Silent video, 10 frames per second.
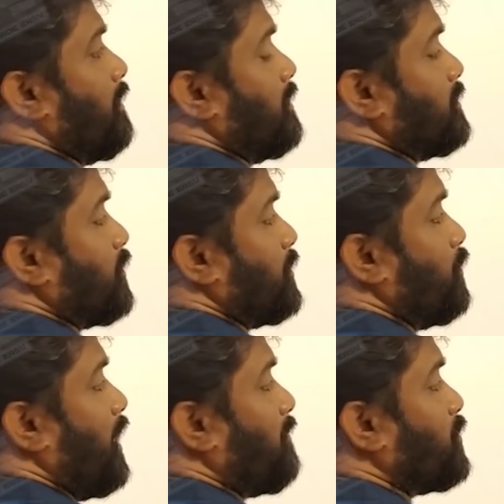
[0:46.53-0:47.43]
So you
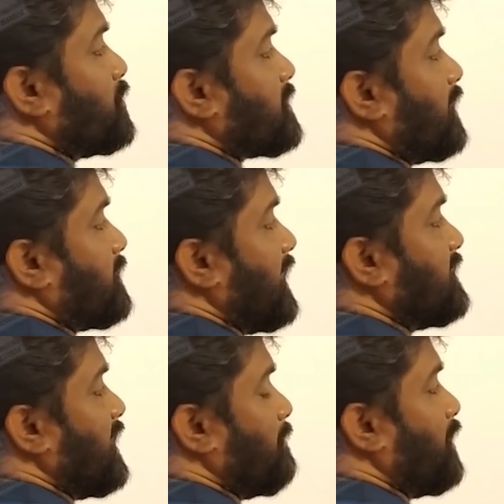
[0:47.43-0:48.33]
have to start, take
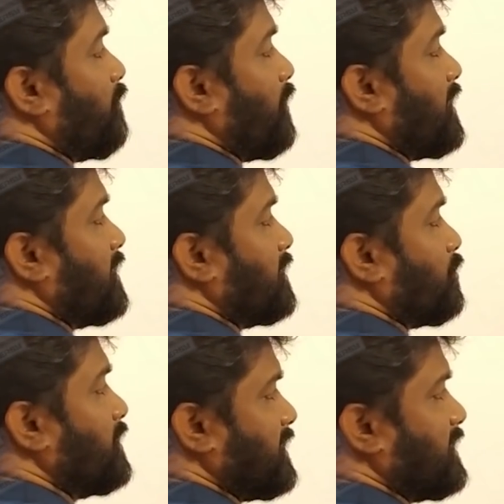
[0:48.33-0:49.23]
the number
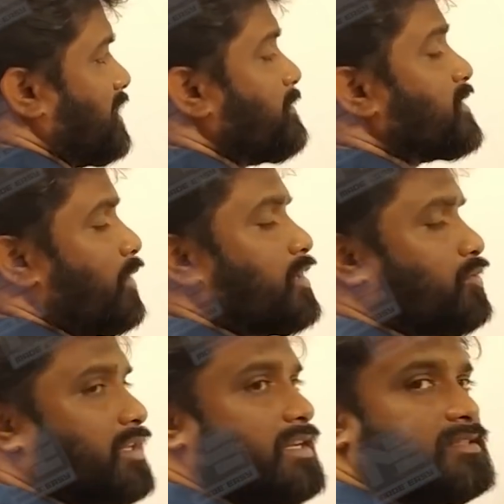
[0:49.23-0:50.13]
123, that means
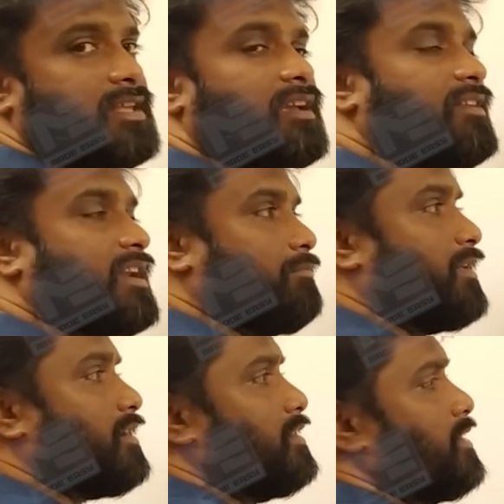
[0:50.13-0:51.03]
123 is the given
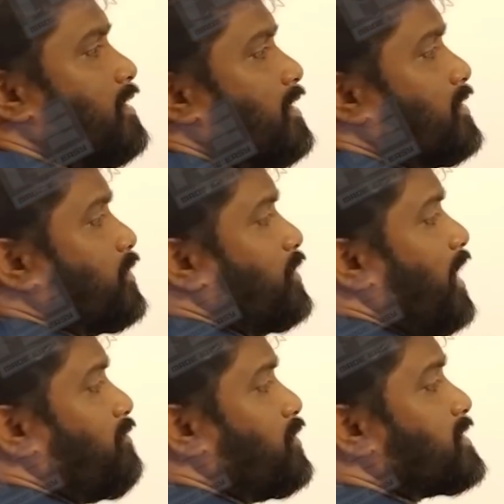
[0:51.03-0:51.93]
number. So you
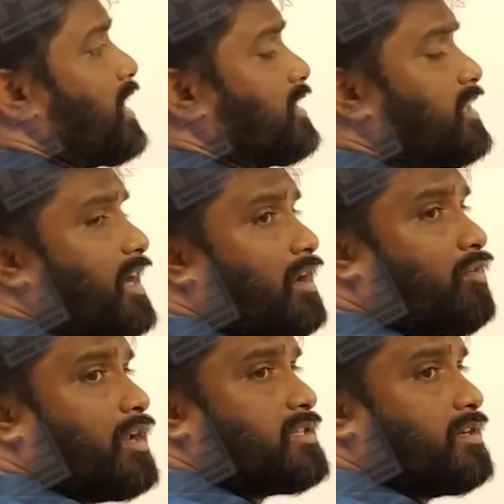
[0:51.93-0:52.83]
have to start the
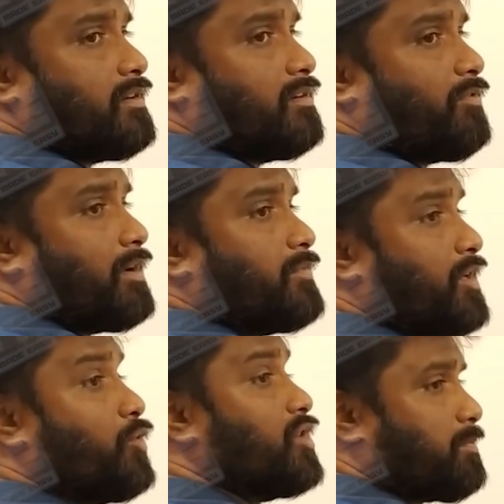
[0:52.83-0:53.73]
calculation from the
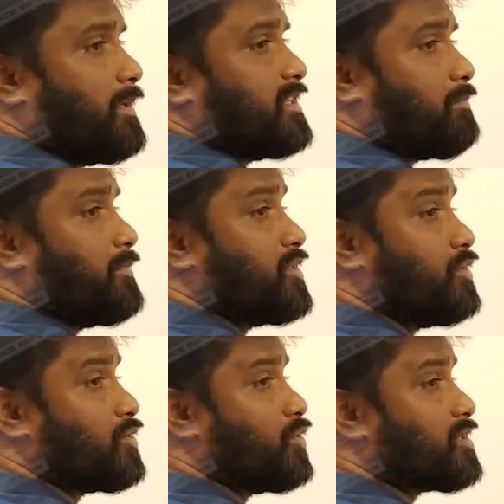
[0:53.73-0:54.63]
units place. That means
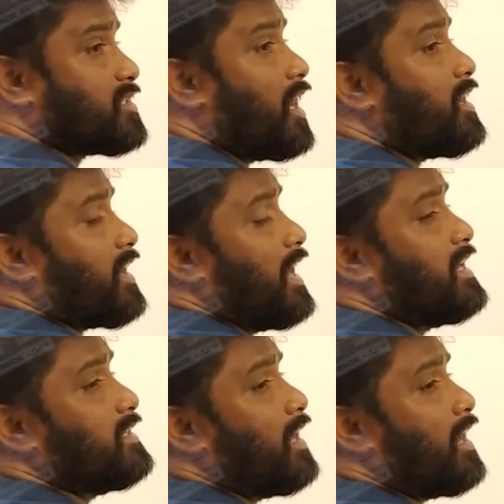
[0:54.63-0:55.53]
you should start
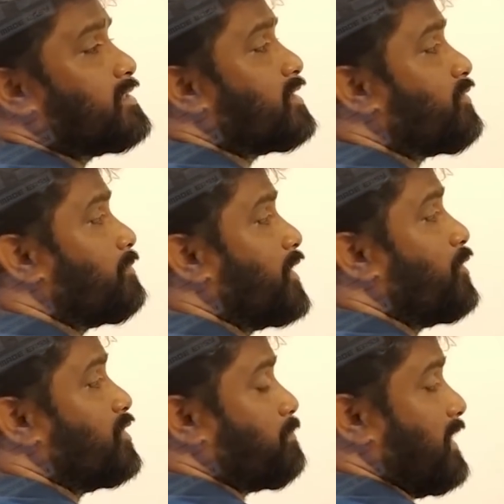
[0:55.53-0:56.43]
writing the answer from the
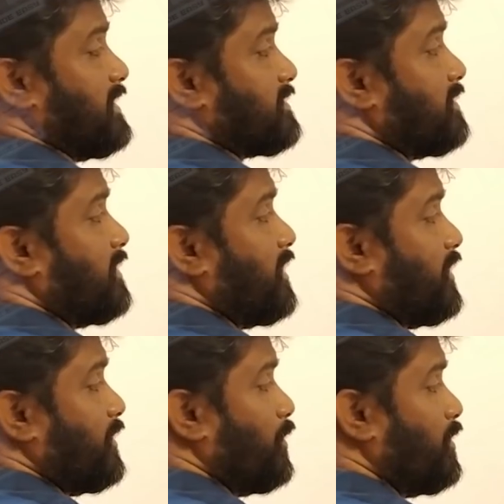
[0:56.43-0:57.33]
units place.
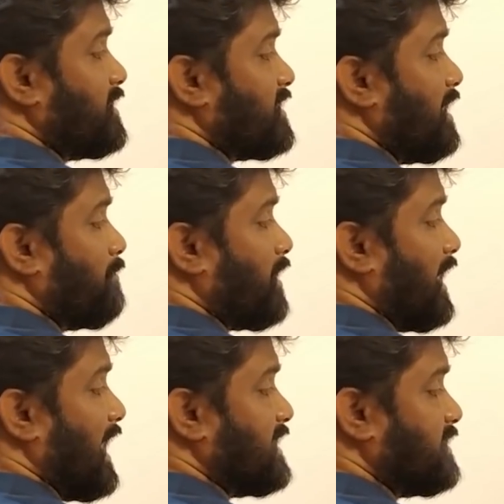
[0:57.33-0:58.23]
Units number
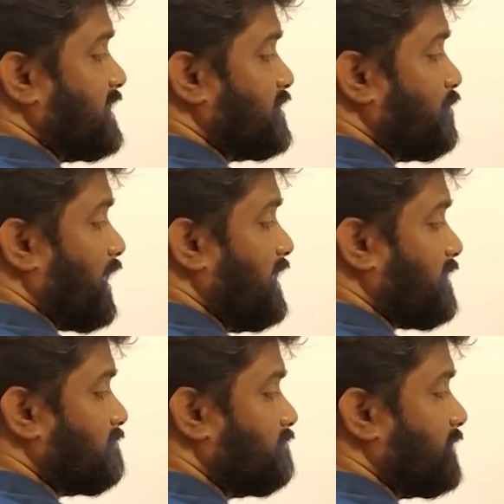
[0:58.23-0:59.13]
as it is you write.
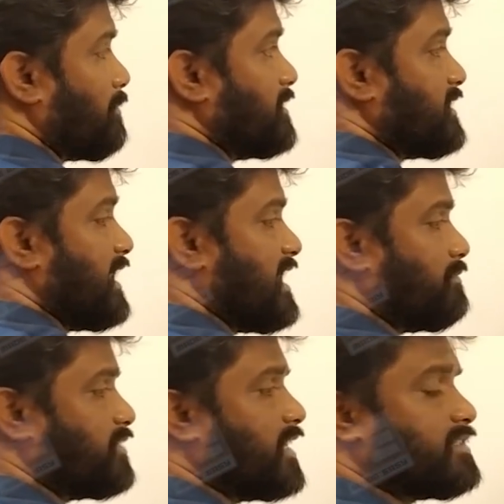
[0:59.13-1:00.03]
That means 3
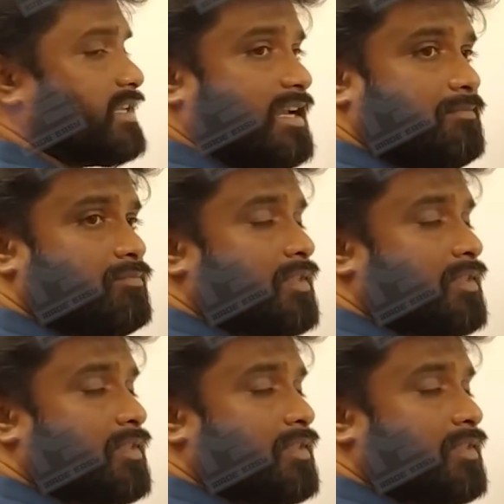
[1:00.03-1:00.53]
comes as 3.